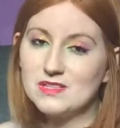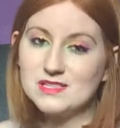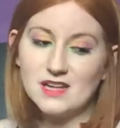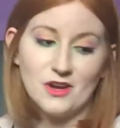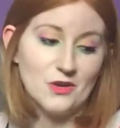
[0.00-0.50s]

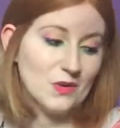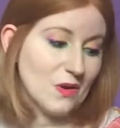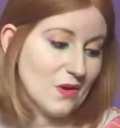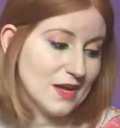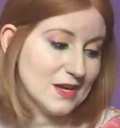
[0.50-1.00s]
so
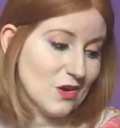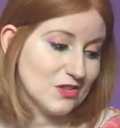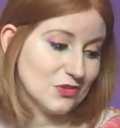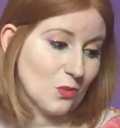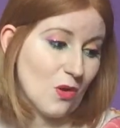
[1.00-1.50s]
I
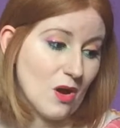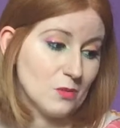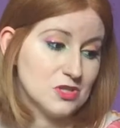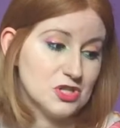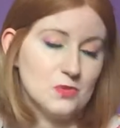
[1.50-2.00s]
thought I
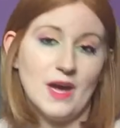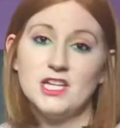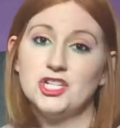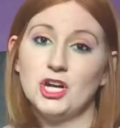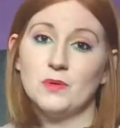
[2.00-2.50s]
would do a
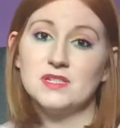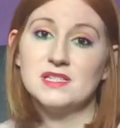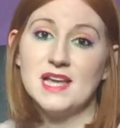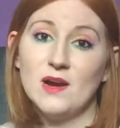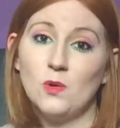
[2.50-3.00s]
show and
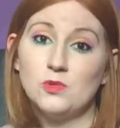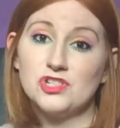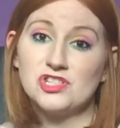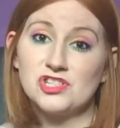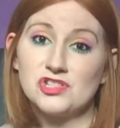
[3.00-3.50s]
tell
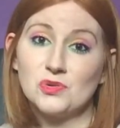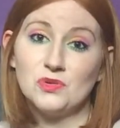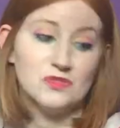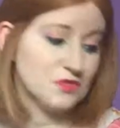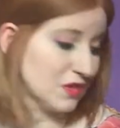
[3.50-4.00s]
just to
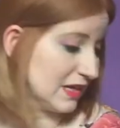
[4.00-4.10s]
sort of